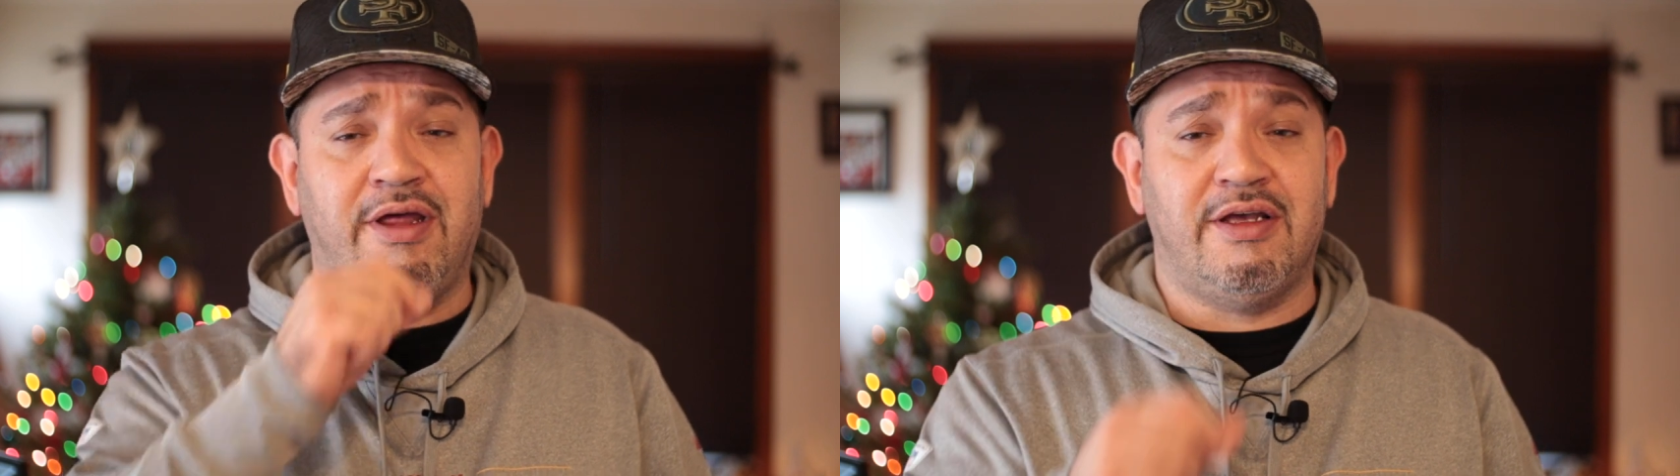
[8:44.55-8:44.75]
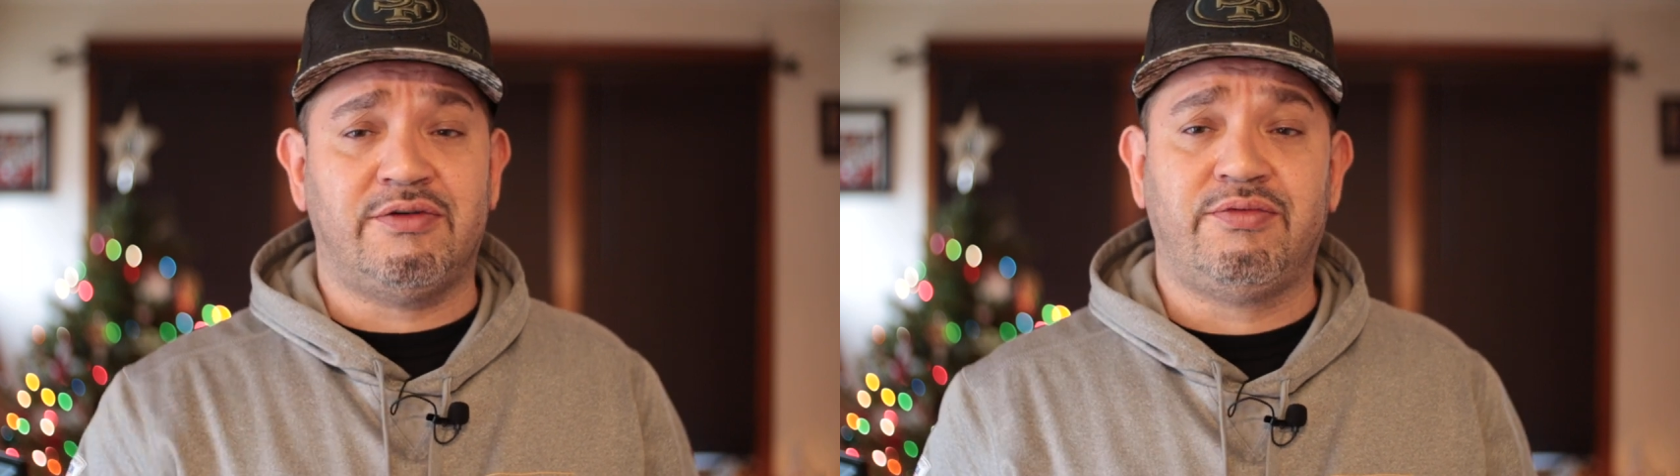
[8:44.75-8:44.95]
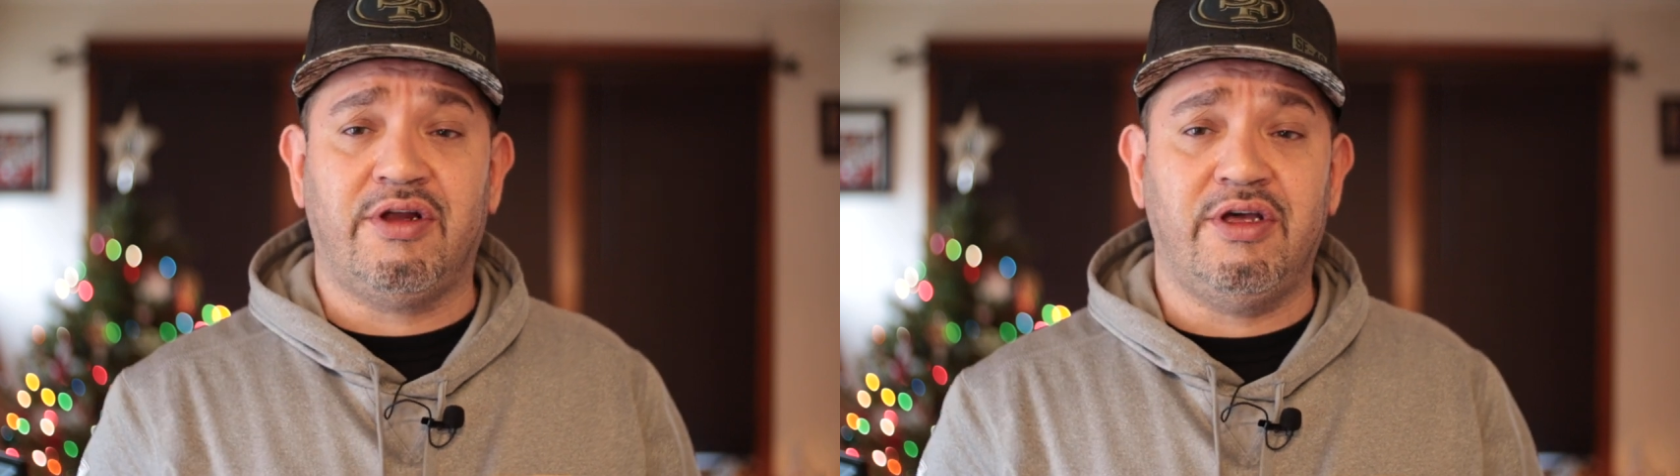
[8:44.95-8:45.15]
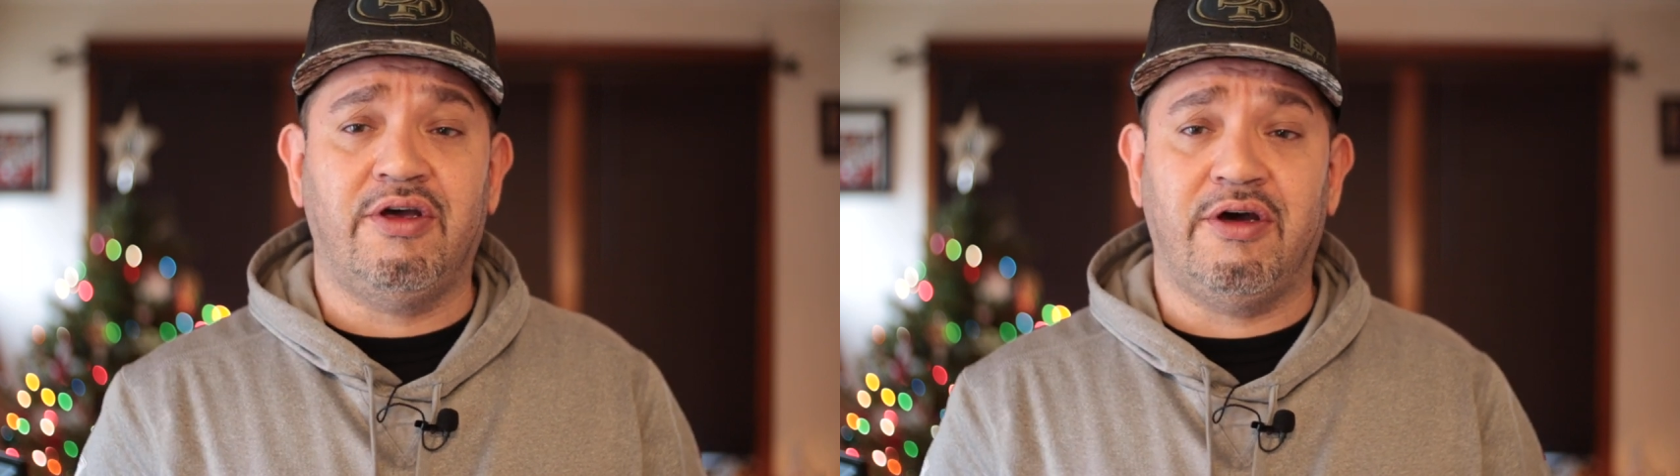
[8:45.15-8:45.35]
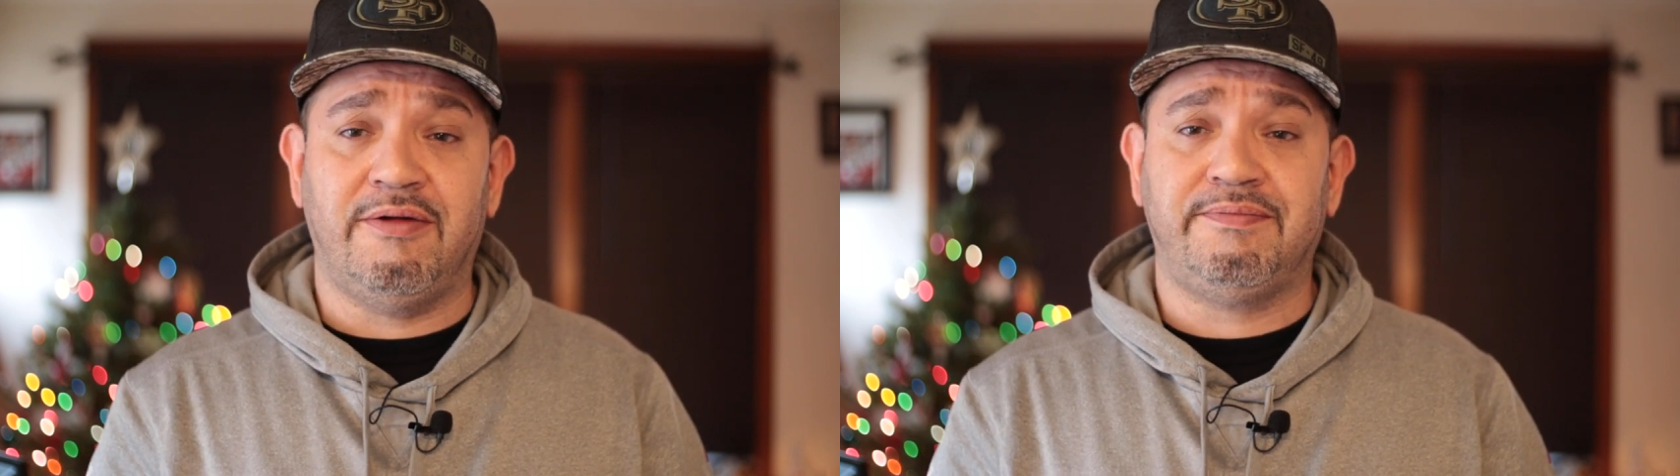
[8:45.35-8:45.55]
is really
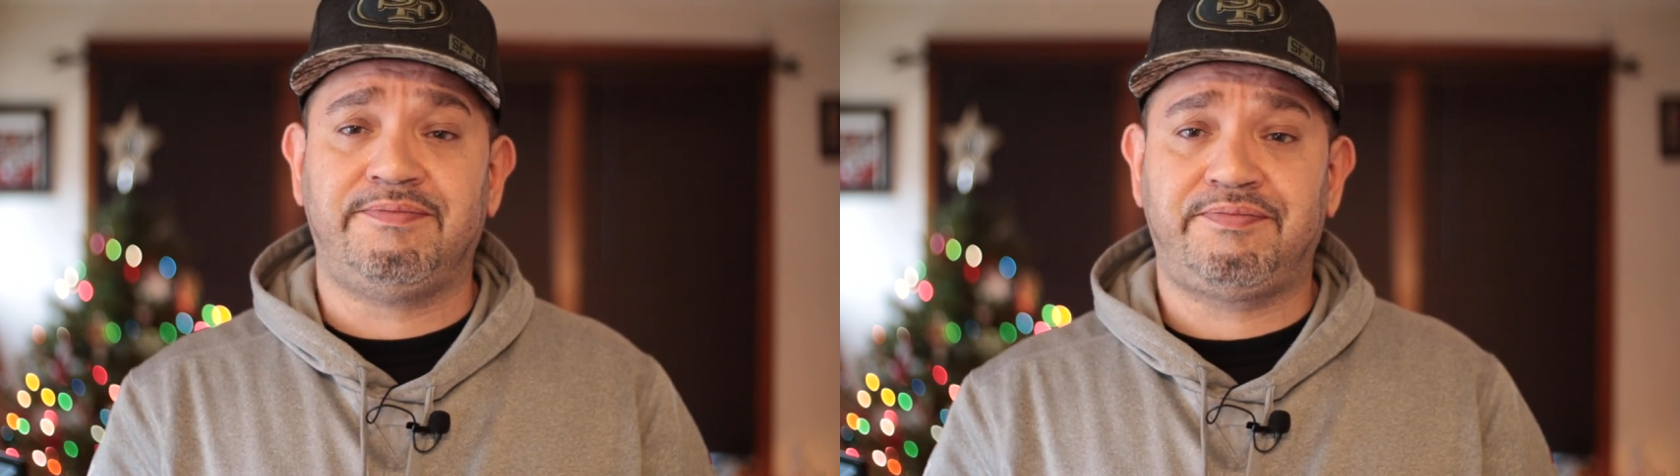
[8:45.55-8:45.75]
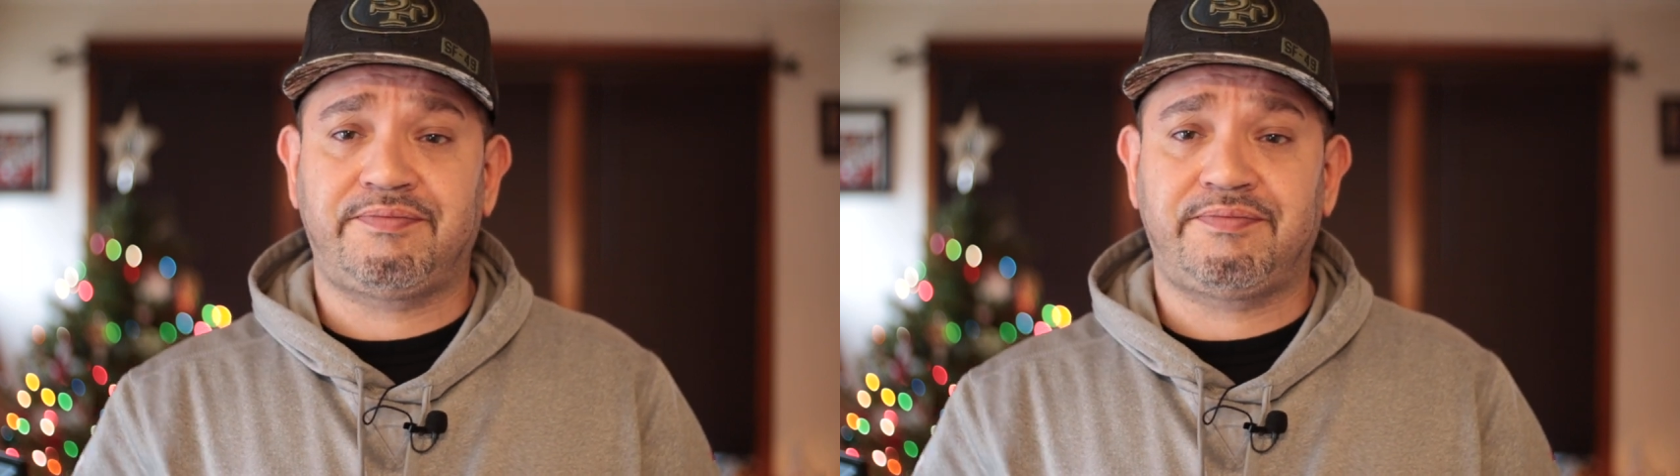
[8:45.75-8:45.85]
good.